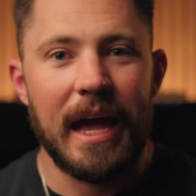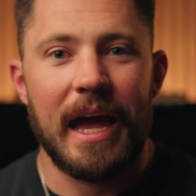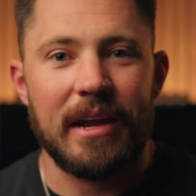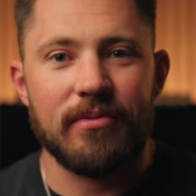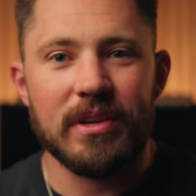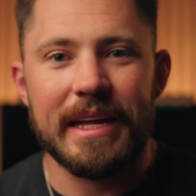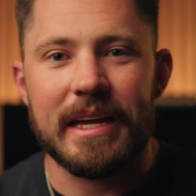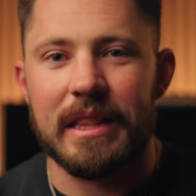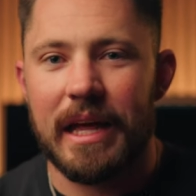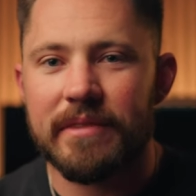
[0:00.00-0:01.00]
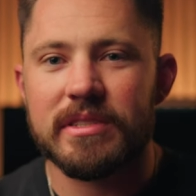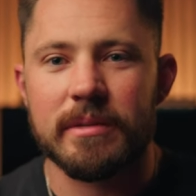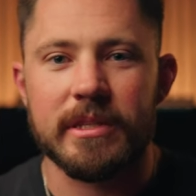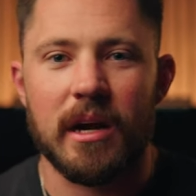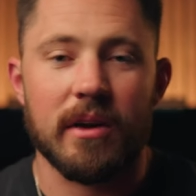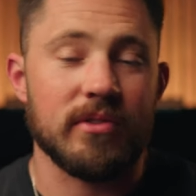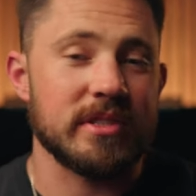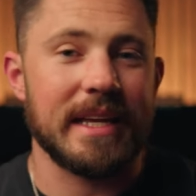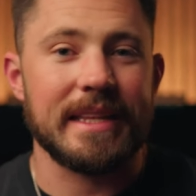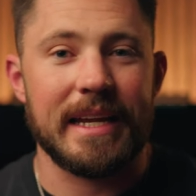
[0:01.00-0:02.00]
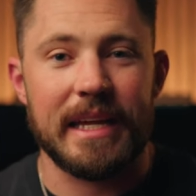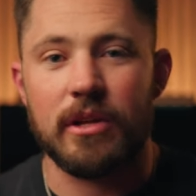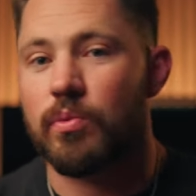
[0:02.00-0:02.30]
And I feel like a lot of cinematographers think they need